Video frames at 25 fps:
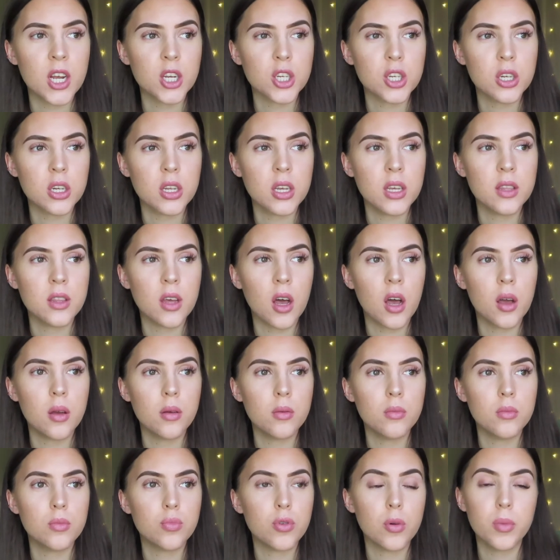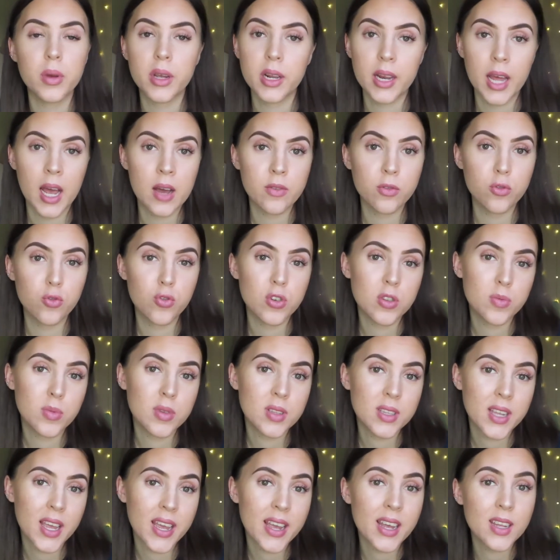actually that I'm probably going to have on
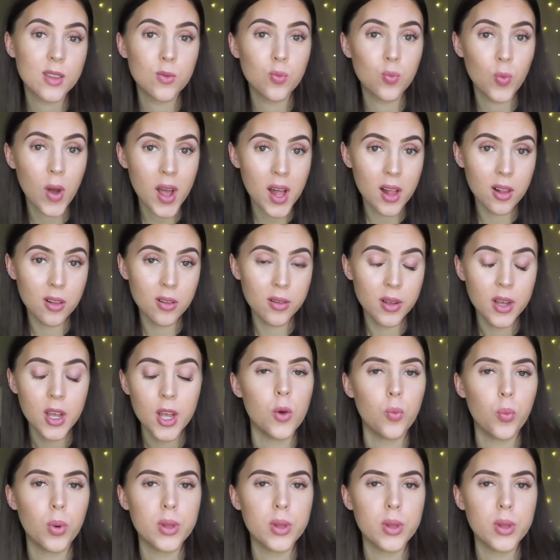Christmas Day as well.